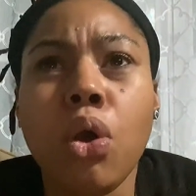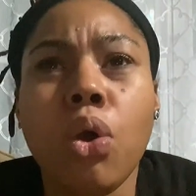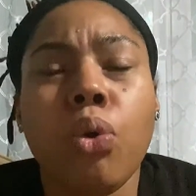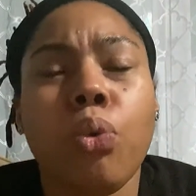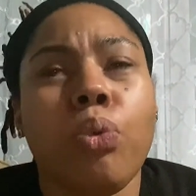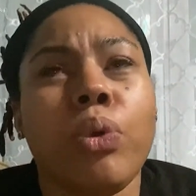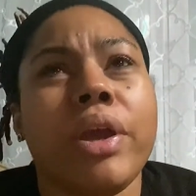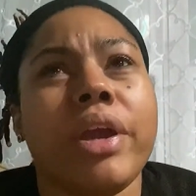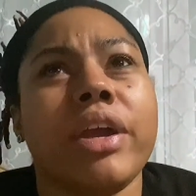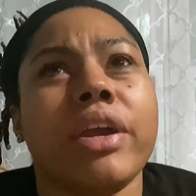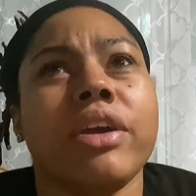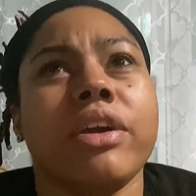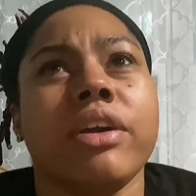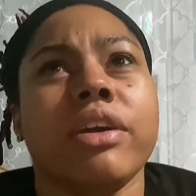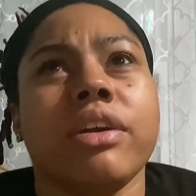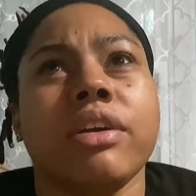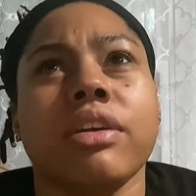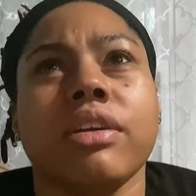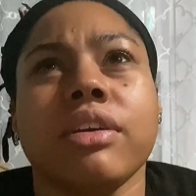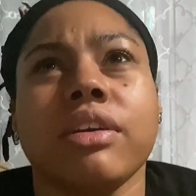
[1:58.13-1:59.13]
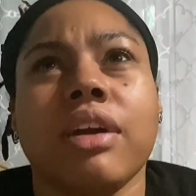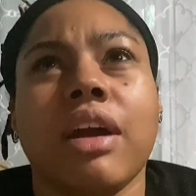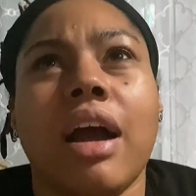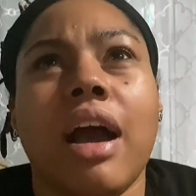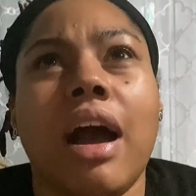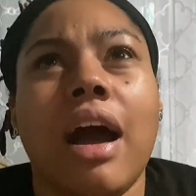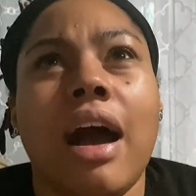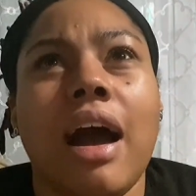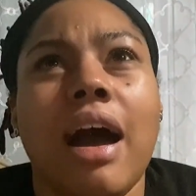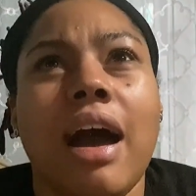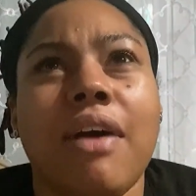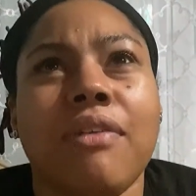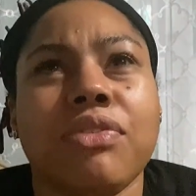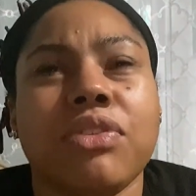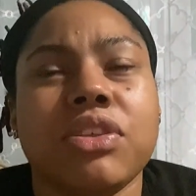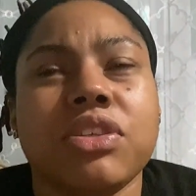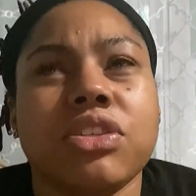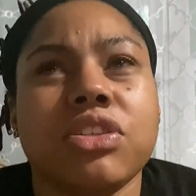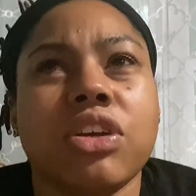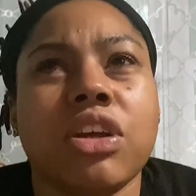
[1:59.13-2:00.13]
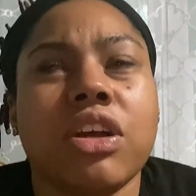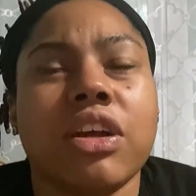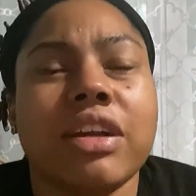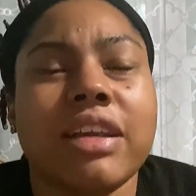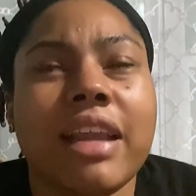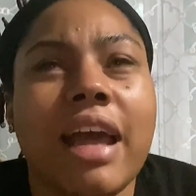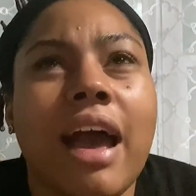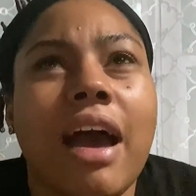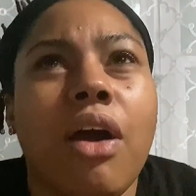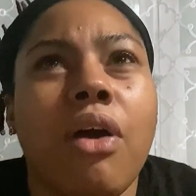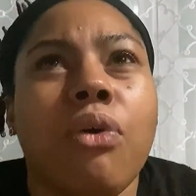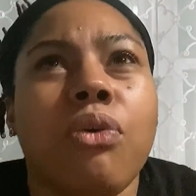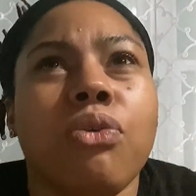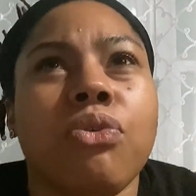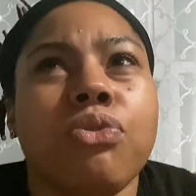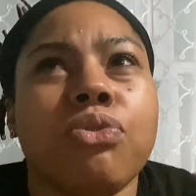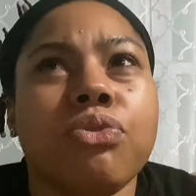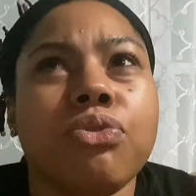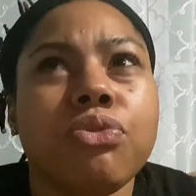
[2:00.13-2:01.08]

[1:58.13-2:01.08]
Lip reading: Where I have to start now